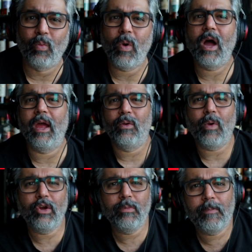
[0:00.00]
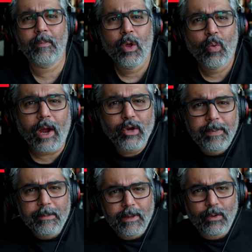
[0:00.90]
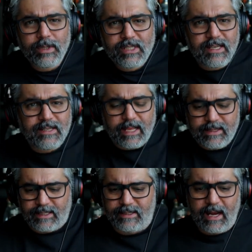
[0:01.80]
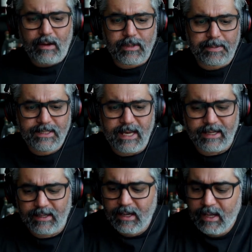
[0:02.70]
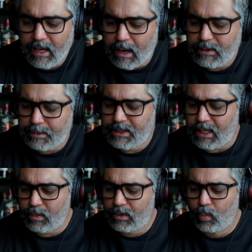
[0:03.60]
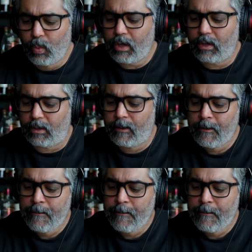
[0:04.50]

Why? Why do people make whiskeys like this? And I was upset. I was upset with the world.